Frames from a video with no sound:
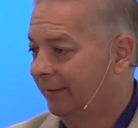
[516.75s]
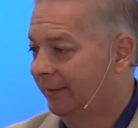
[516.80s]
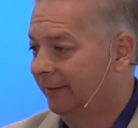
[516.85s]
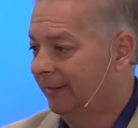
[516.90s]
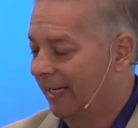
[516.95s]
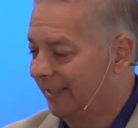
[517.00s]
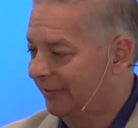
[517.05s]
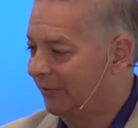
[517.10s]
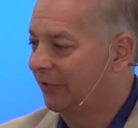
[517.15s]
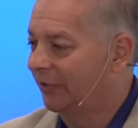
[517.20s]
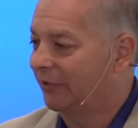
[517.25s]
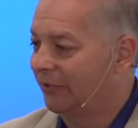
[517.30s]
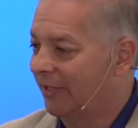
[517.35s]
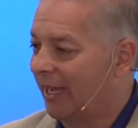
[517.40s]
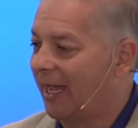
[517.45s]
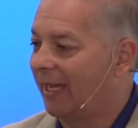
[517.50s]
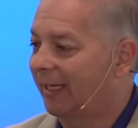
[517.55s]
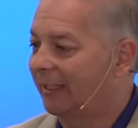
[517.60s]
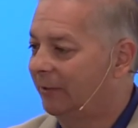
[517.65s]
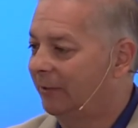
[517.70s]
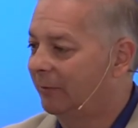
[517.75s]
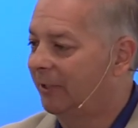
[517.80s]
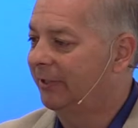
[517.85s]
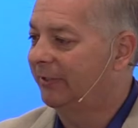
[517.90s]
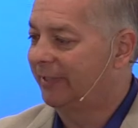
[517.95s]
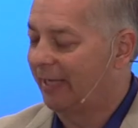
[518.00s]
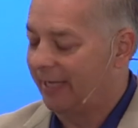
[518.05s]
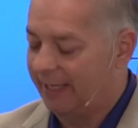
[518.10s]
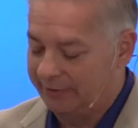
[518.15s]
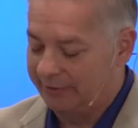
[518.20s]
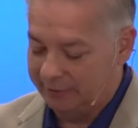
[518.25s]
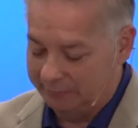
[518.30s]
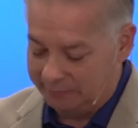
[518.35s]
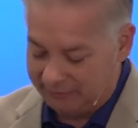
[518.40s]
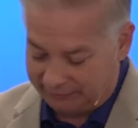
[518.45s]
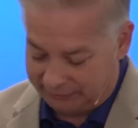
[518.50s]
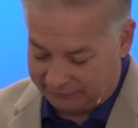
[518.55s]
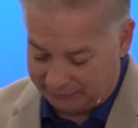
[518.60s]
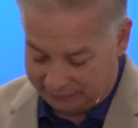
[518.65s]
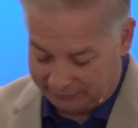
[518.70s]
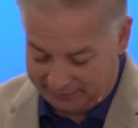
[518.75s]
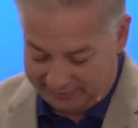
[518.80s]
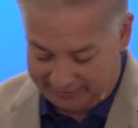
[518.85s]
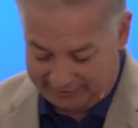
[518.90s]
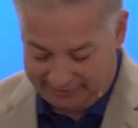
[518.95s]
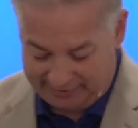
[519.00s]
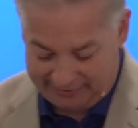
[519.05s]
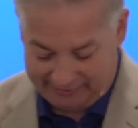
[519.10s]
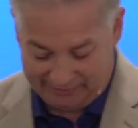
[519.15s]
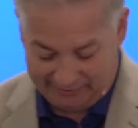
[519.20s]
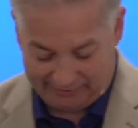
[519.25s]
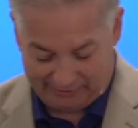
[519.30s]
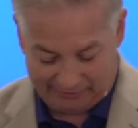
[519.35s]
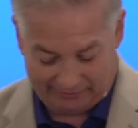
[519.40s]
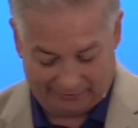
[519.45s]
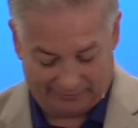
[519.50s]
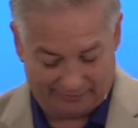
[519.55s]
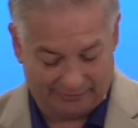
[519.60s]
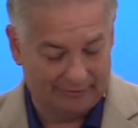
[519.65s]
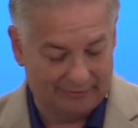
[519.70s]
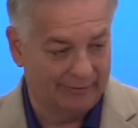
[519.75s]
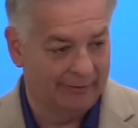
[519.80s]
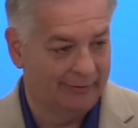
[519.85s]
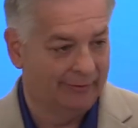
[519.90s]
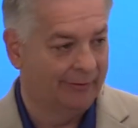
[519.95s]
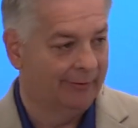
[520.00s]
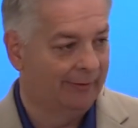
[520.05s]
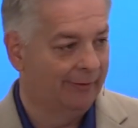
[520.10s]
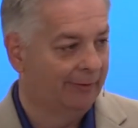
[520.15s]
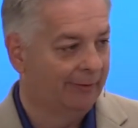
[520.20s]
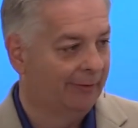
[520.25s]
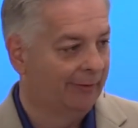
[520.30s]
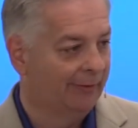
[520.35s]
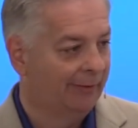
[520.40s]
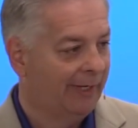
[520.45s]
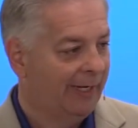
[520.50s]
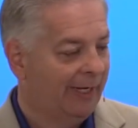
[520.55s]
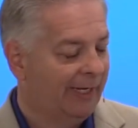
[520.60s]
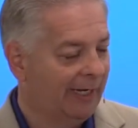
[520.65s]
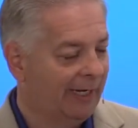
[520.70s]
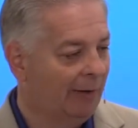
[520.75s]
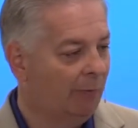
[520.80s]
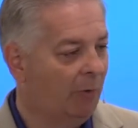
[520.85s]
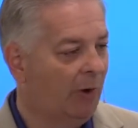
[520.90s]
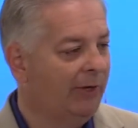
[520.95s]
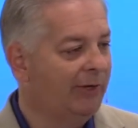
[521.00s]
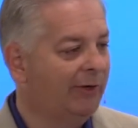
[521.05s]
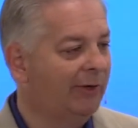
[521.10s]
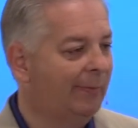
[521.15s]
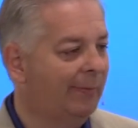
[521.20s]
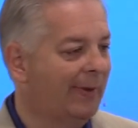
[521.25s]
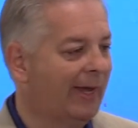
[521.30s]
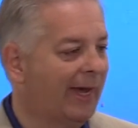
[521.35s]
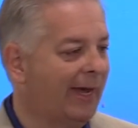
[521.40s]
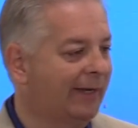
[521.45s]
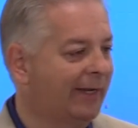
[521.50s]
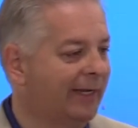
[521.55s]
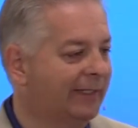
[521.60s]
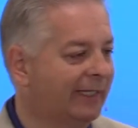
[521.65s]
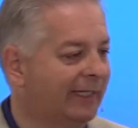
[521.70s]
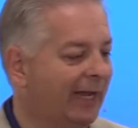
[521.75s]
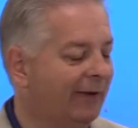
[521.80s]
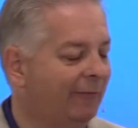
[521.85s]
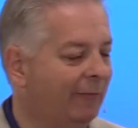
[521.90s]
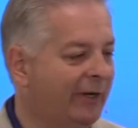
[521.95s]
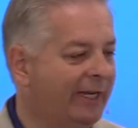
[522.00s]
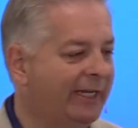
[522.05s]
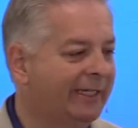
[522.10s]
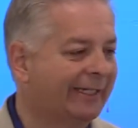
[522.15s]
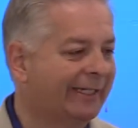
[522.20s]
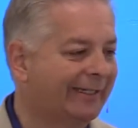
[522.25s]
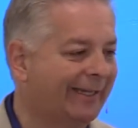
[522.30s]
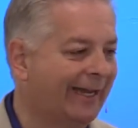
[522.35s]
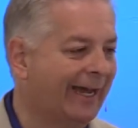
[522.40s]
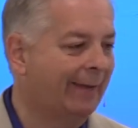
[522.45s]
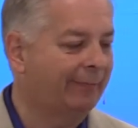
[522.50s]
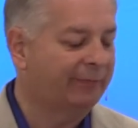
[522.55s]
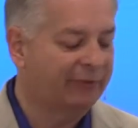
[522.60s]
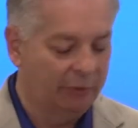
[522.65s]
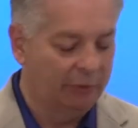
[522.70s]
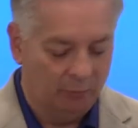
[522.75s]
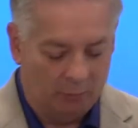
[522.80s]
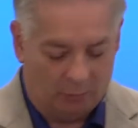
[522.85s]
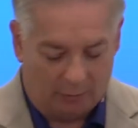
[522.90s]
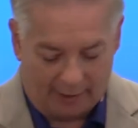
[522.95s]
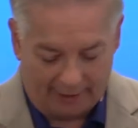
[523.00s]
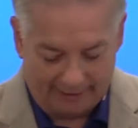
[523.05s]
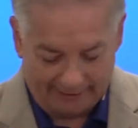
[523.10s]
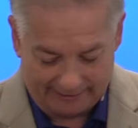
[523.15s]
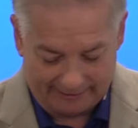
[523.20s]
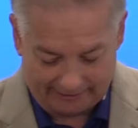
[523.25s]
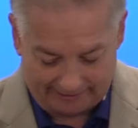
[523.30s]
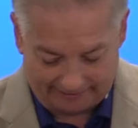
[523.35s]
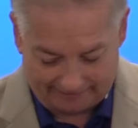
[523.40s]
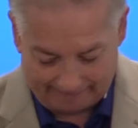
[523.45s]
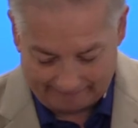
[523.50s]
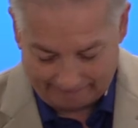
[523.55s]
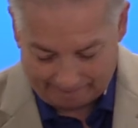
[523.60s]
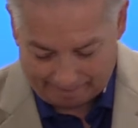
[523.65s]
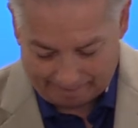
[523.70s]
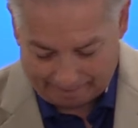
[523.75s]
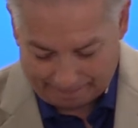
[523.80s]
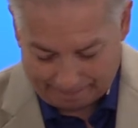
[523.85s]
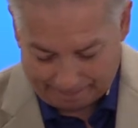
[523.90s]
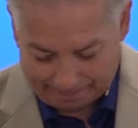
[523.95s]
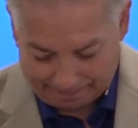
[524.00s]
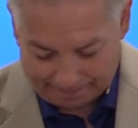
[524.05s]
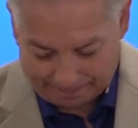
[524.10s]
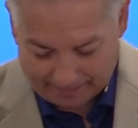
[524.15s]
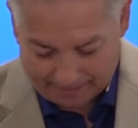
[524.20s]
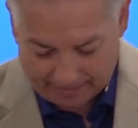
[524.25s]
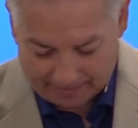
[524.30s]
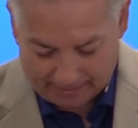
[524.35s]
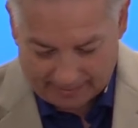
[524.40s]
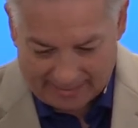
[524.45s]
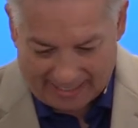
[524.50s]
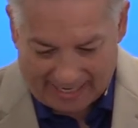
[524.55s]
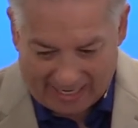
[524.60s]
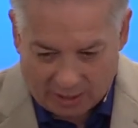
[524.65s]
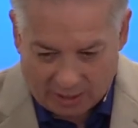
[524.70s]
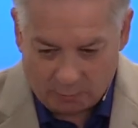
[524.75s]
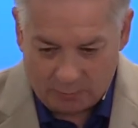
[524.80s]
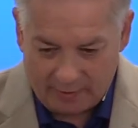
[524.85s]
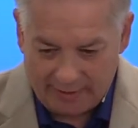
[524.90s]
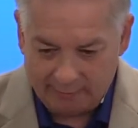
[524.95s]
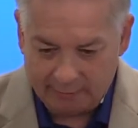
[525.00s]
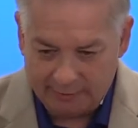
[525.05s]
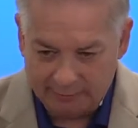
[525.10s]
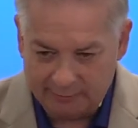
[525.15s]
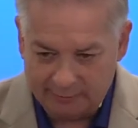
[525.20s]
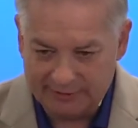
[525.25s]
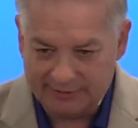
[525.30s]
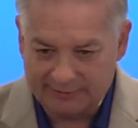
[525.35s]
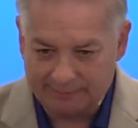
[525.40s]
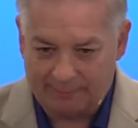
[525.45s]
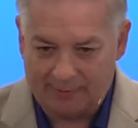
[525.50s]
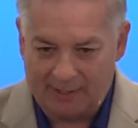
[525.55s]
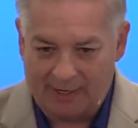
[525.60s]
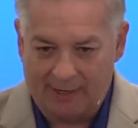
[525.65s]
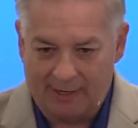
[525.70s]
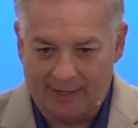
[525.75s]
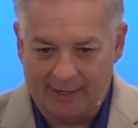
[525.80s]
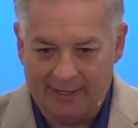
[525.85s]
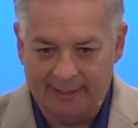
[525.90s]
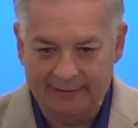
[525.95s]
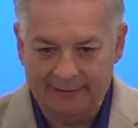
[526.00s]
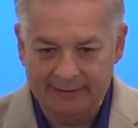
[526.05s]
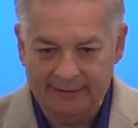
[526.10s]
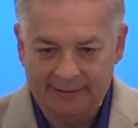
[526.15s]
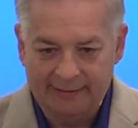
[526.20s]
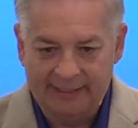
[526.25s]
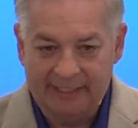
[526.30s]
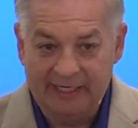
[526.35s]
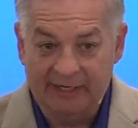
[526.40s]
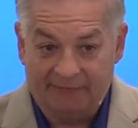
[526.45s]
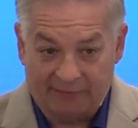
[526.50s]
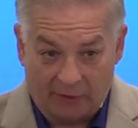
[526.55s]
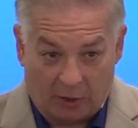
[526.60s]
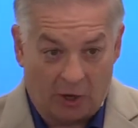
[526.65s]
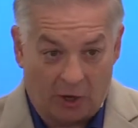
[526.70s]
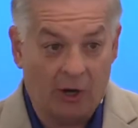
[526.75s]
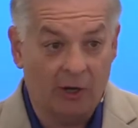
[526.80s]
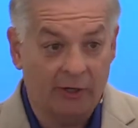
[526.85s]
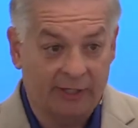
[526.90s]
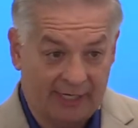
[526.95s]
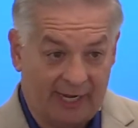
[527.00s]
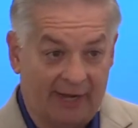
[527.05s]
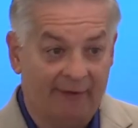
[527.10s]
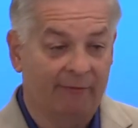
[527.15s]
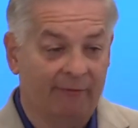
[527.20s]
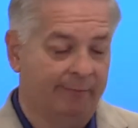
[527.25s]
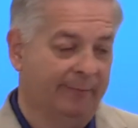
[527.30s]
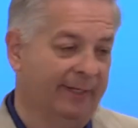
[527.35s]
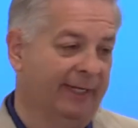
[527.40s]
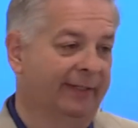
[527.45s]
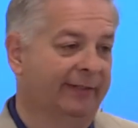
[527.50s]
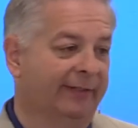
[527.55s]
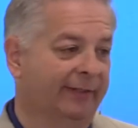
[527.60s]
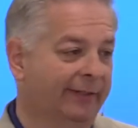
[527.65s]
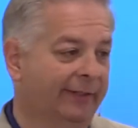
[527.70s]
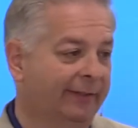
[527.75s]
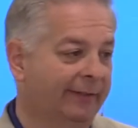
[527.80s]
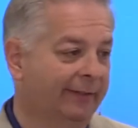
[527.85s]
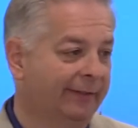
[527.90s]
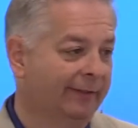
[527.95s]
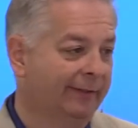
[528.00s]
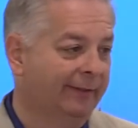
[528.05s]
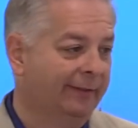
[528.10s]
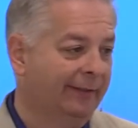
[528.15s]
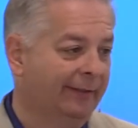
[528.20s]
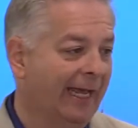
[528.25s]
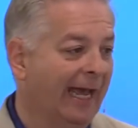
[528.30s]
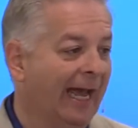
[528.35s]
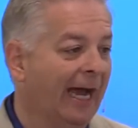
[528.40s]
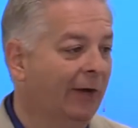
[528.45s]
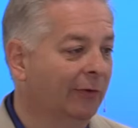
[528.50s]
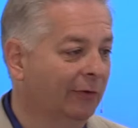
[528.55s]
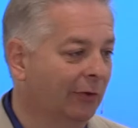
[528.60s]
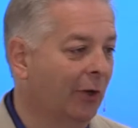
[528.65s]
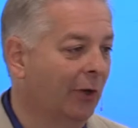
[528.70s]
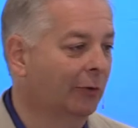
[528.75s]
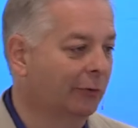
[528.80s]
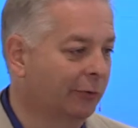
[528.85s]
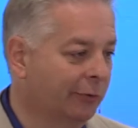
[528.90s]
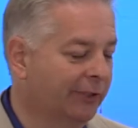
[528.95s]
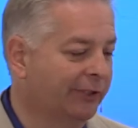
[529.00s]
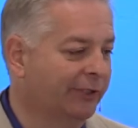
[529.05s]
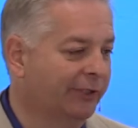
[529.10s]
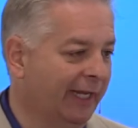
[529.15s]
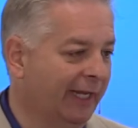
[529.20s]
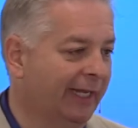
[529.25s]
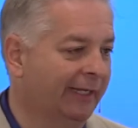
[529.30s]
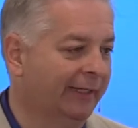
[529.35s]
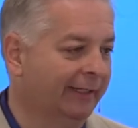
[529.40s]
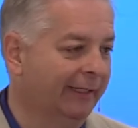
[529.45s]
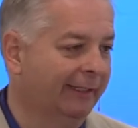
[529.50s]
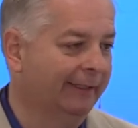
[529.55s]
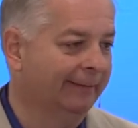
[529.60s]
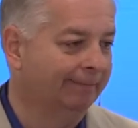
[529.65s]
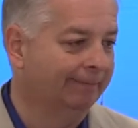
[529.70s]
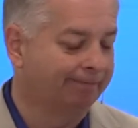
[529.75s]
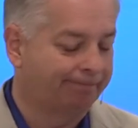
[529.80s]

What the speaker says: that's exactly what Daniel was doing here. And I wonder about us, have we stopped to wonder how we would respond if our government outlawed Christianity?